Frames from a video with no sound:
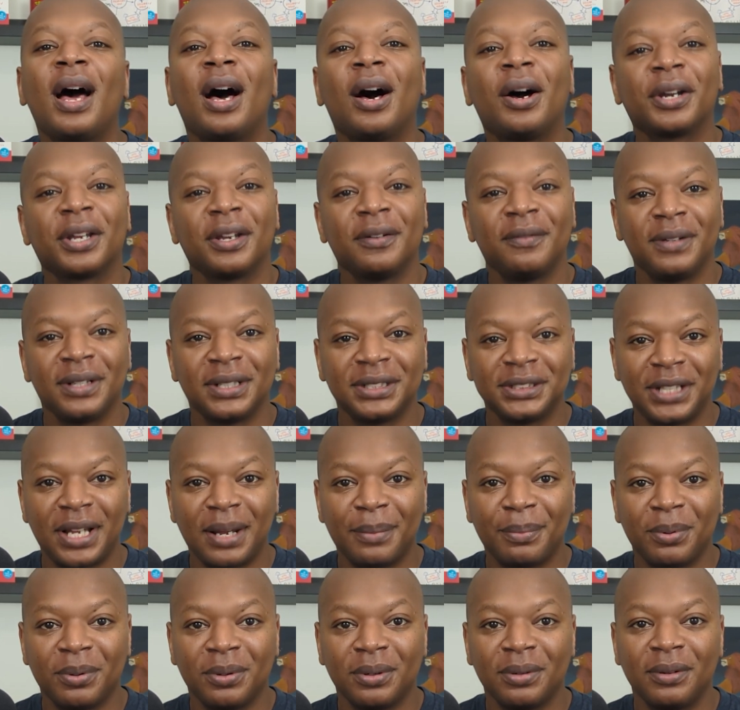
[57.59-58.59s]
I'll give an
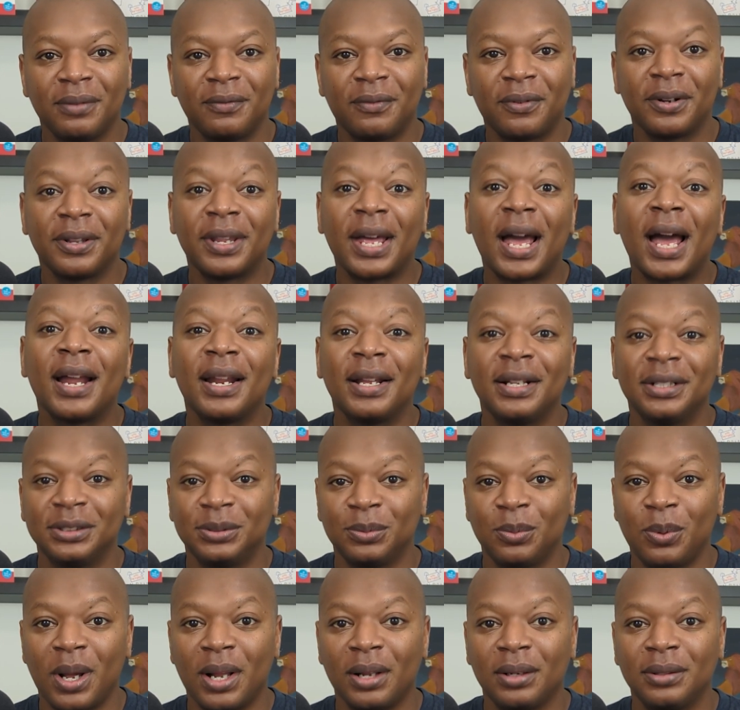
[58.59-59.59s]
example for that
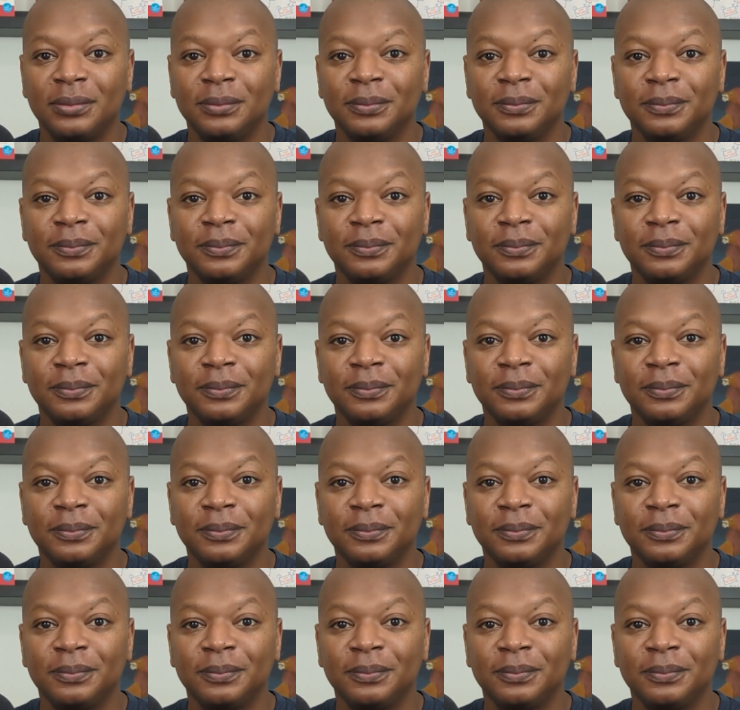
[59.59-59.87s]
as well.